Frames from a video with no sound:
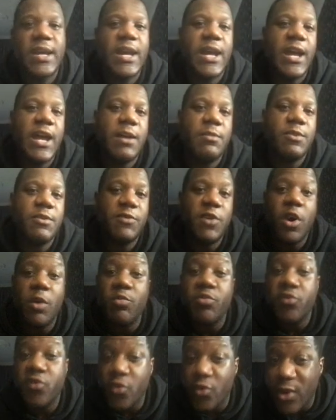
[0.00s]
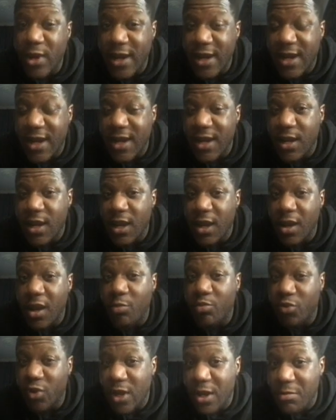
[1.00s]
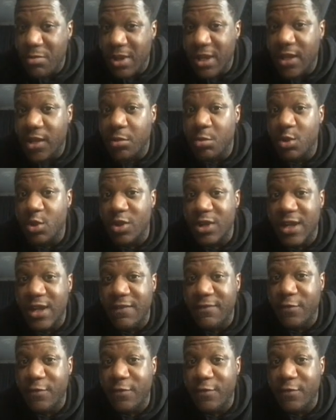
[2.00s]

And they've got pretty uh, a pretty big community,